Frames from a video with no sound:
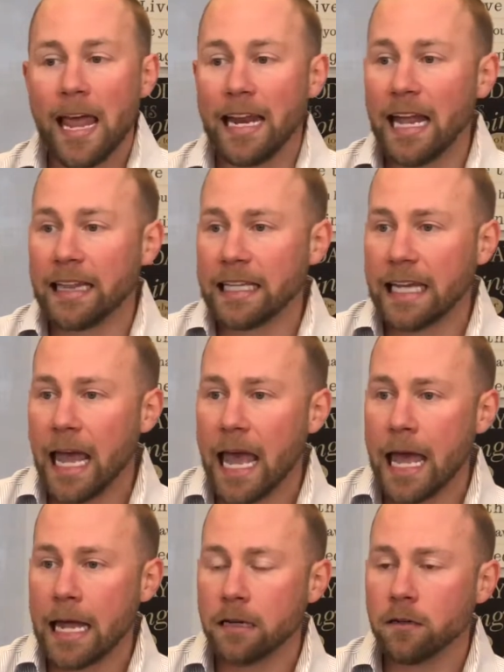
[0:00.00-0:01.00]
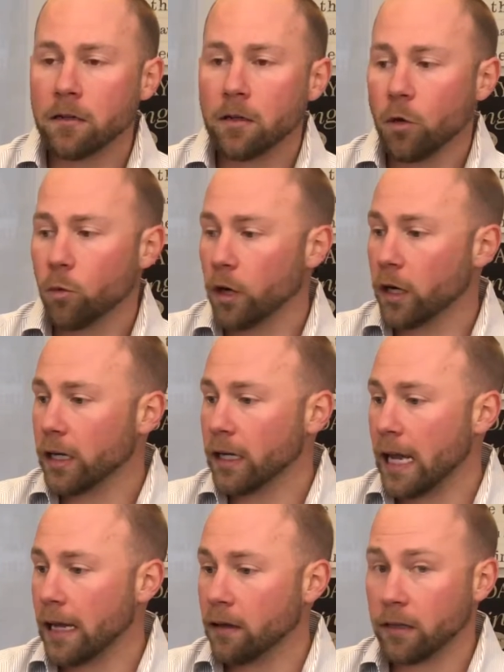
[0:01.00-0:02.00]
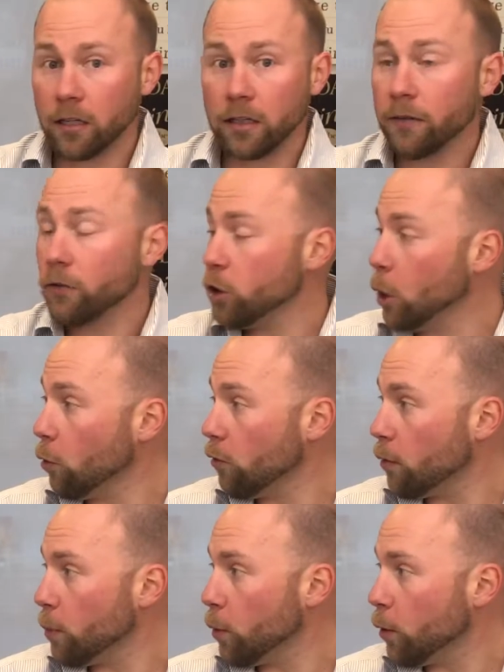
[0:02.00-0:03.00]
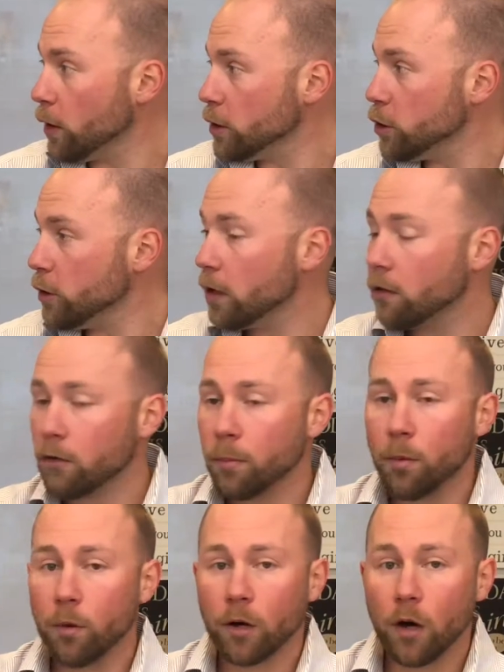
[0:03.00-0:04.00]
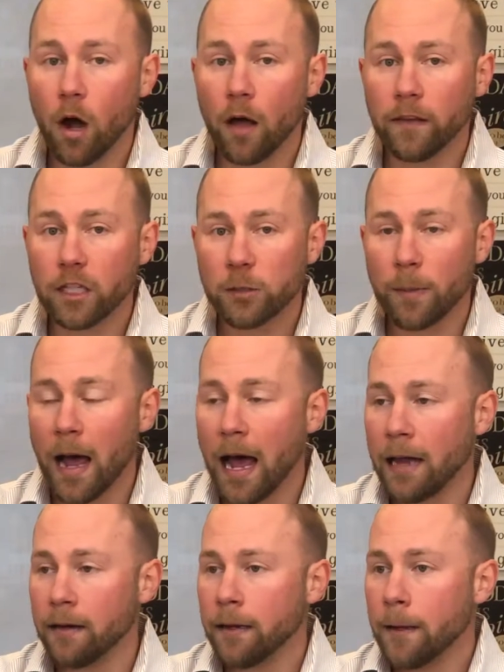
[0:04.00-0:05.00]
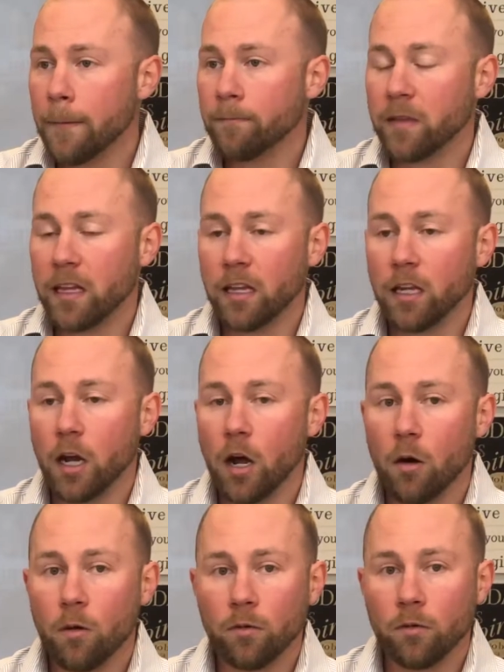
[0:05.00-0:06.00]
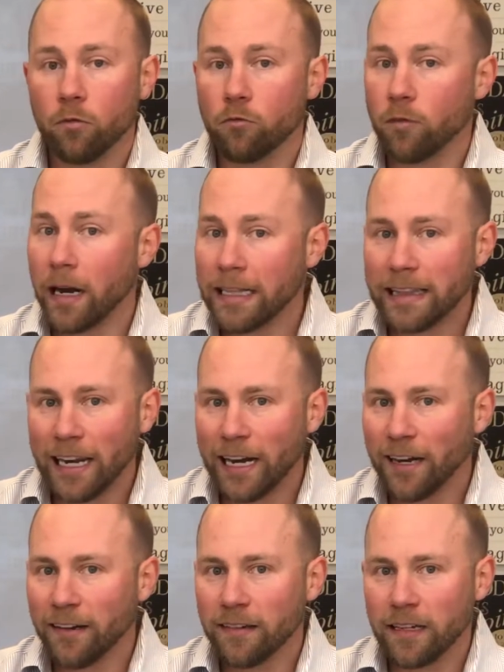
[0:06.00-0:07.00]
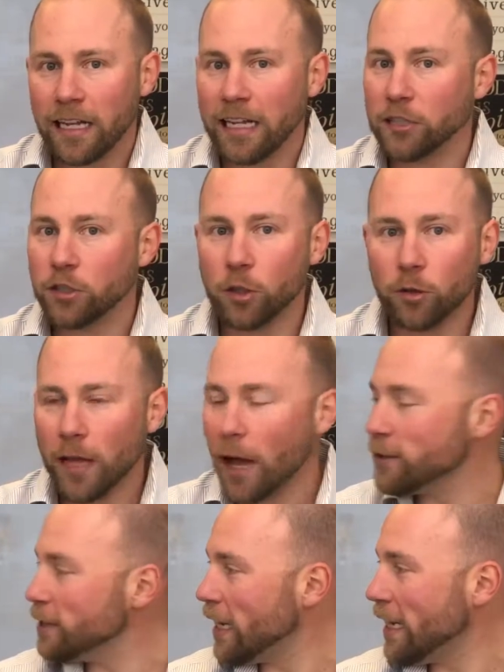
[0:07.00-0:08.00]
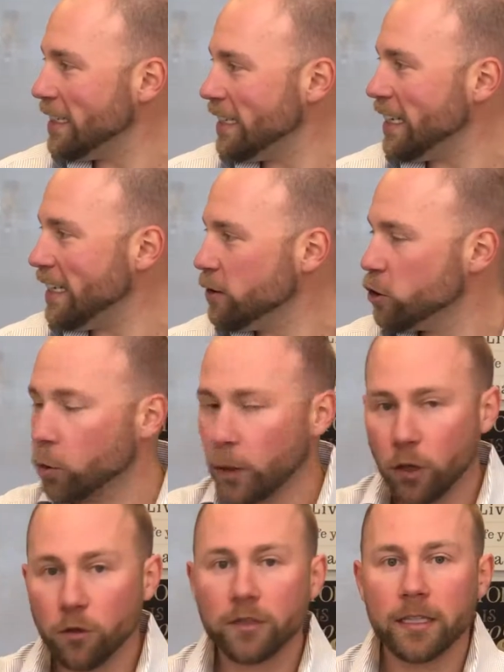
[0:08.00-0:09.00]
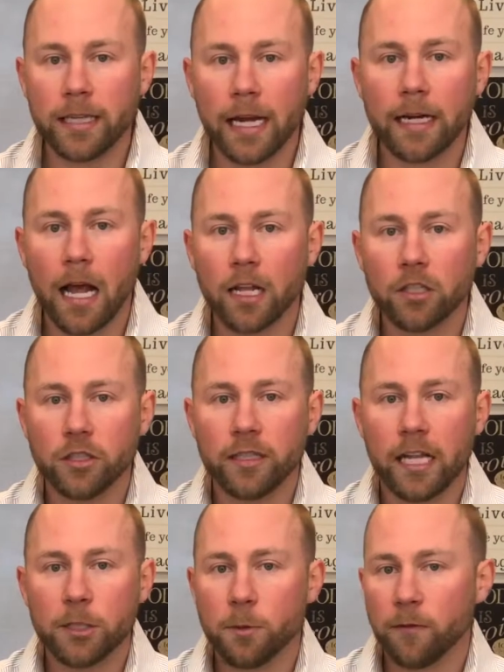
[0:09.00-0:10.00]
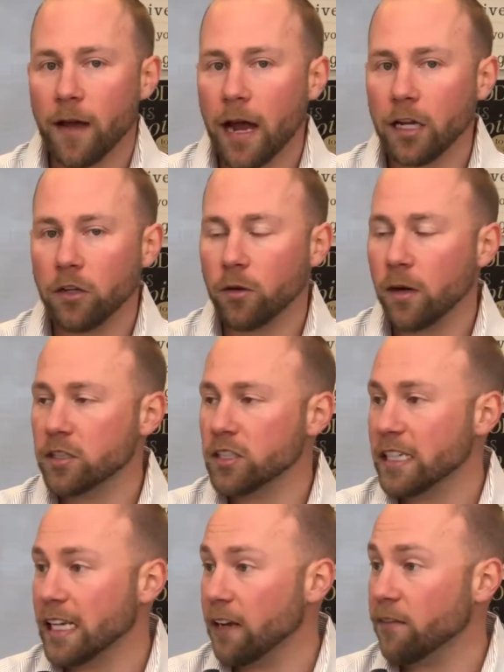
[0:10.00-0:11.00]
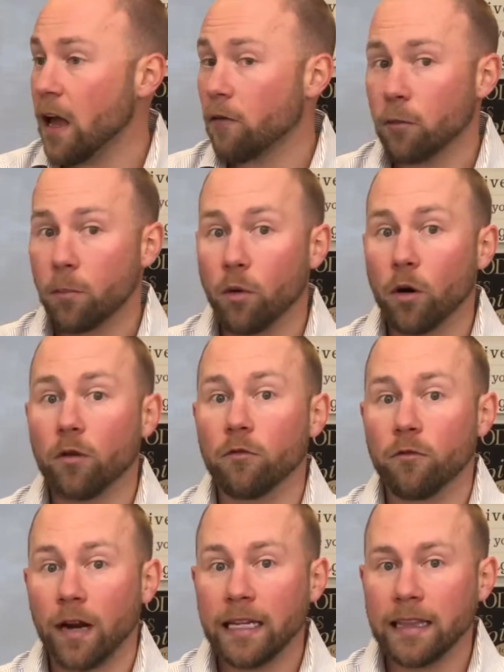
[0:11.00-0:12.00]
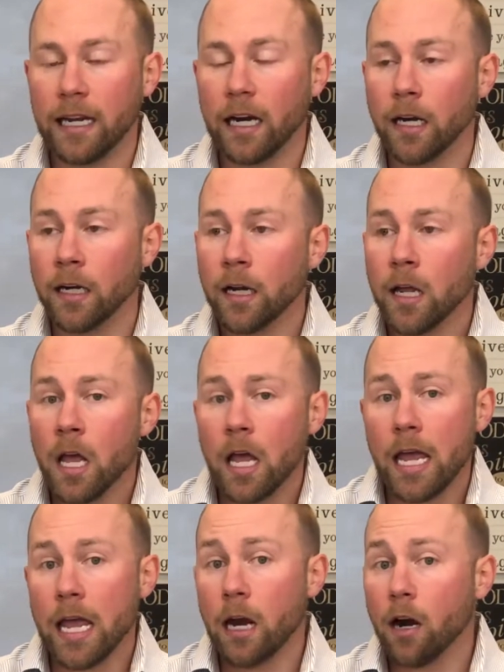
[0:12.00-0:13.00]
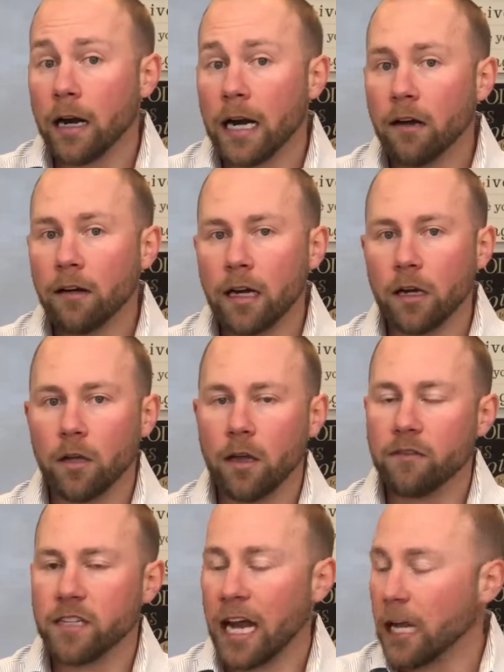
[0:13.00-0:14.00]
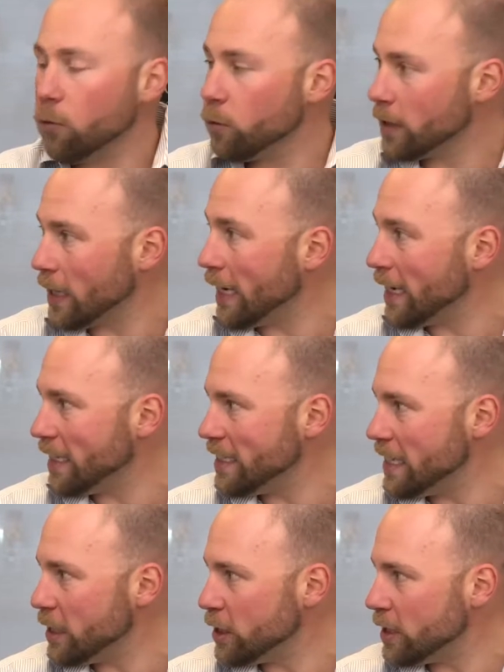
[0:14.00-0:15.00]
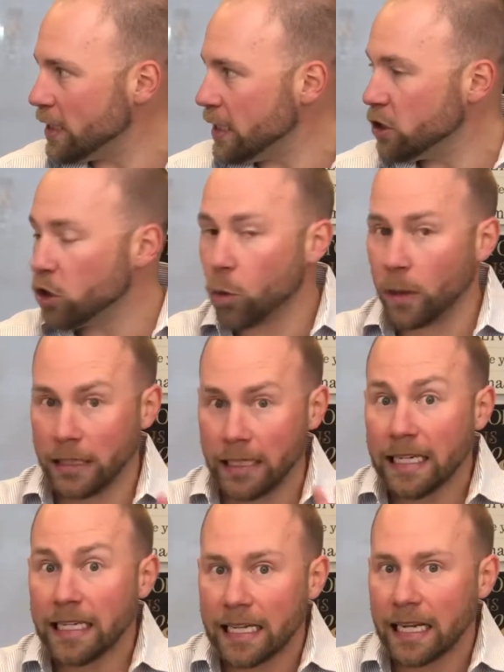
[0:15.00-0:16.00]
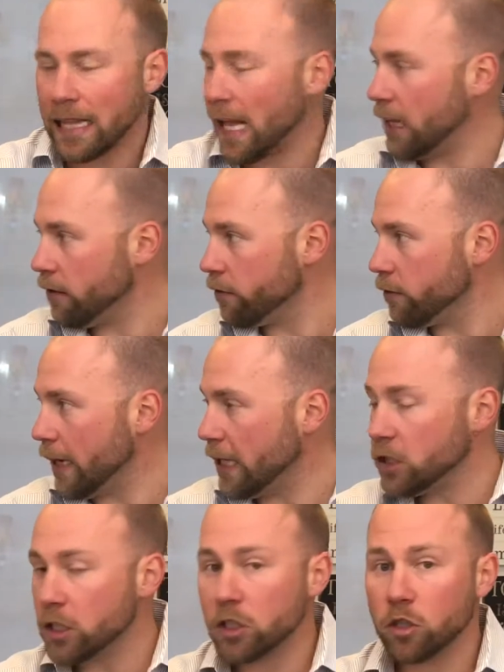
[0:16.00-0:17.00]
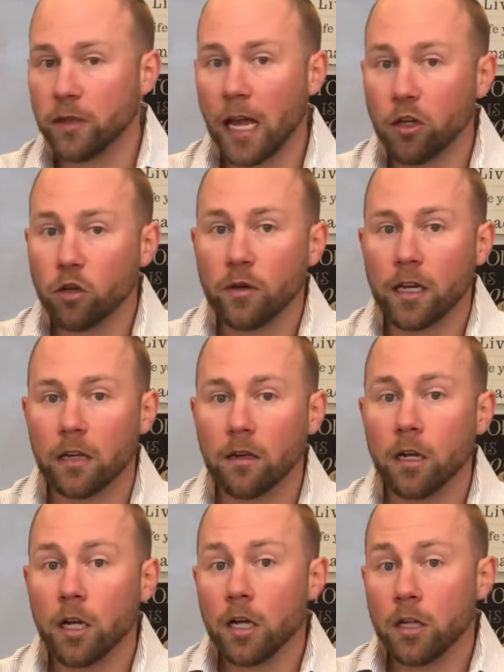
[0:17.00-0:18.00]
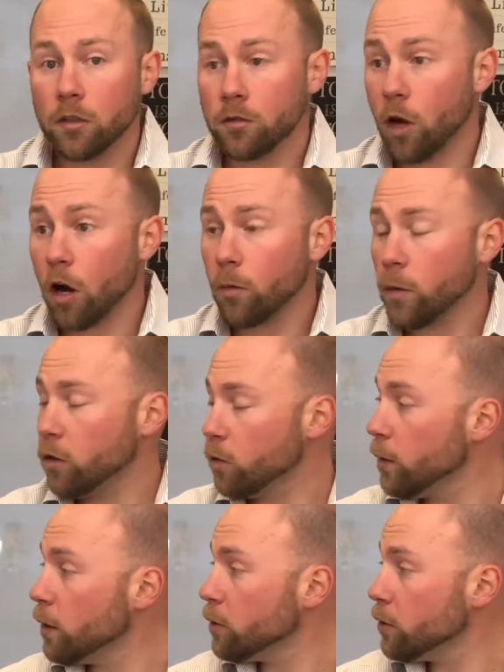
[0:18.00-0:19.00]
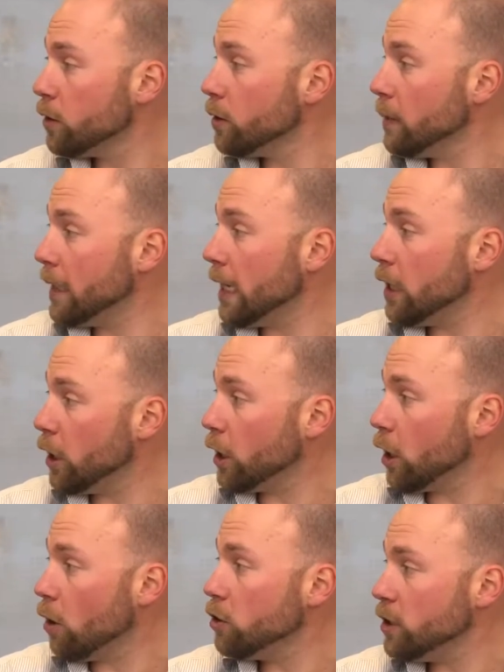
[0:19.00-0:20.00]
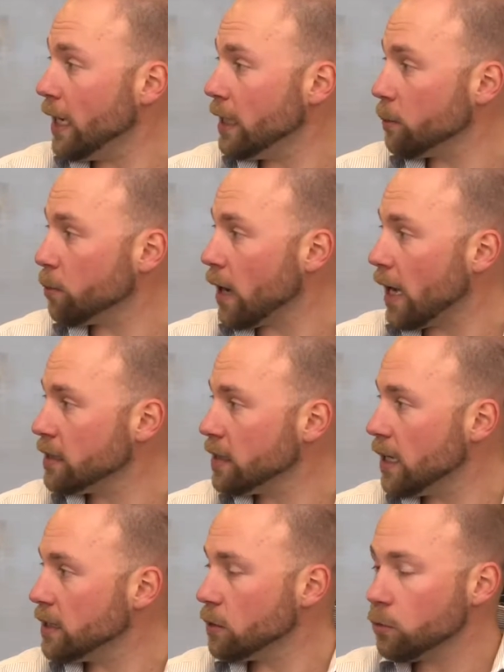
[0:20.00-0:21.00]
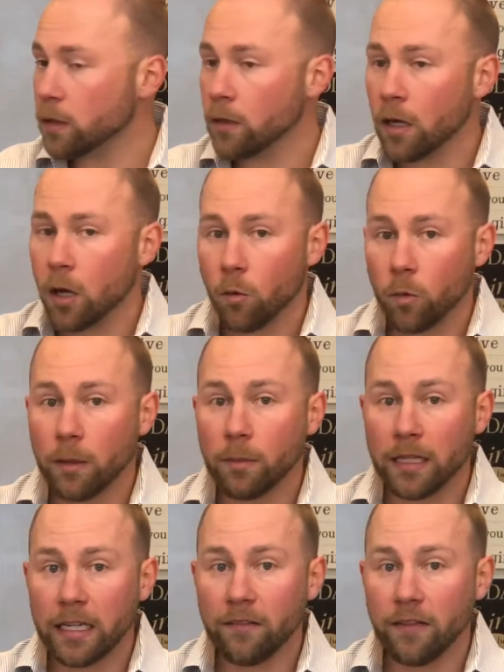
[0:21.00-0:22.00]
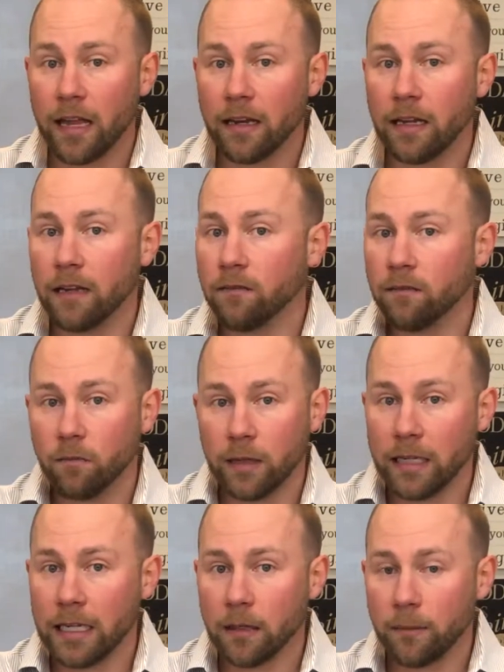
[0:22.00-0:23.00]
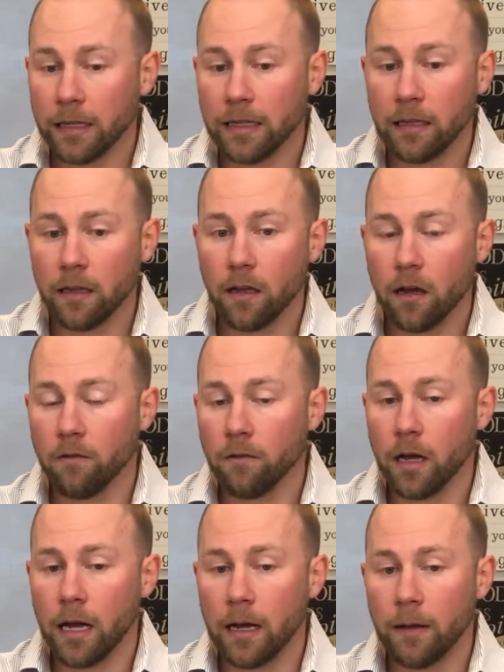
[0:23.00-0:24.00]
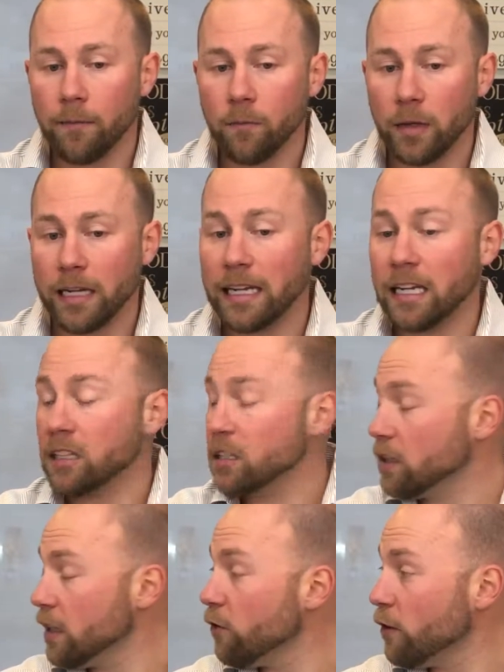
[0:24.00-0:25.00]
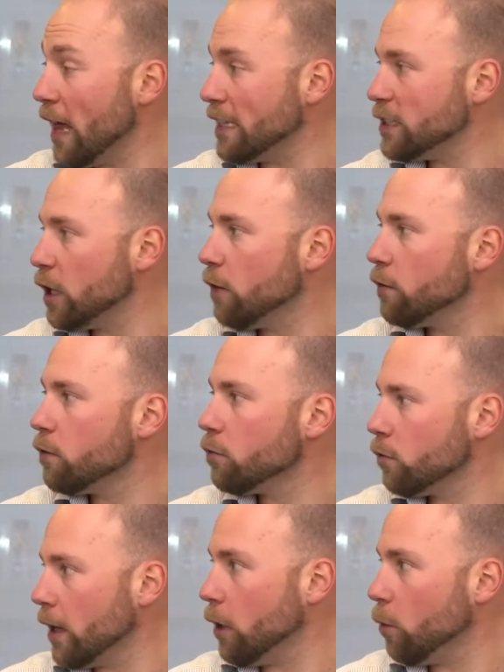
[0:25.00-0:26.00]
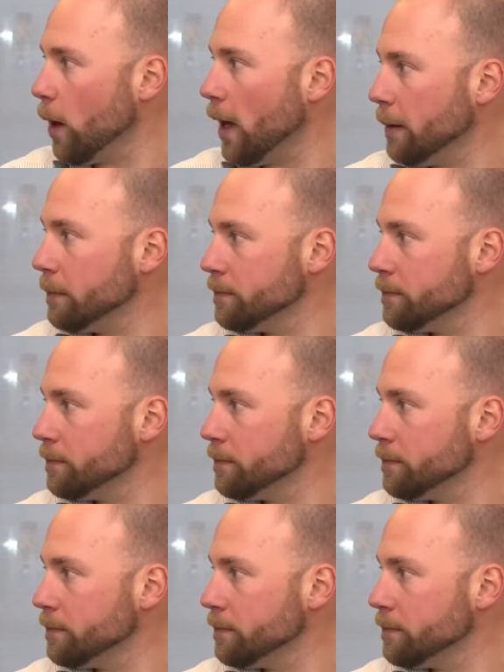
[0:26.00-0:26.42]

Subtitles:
And at the end, we're going to deliver you a report. So you get a report on the spot, right there. It is 2019. So we use the technology that's provided to us to give that report right there. In our area, you have tight contingencies. So we need to get that information. So now you can talk with your realtor and begin to negotiate the process. And we believe that we need to deliver that stuff right away.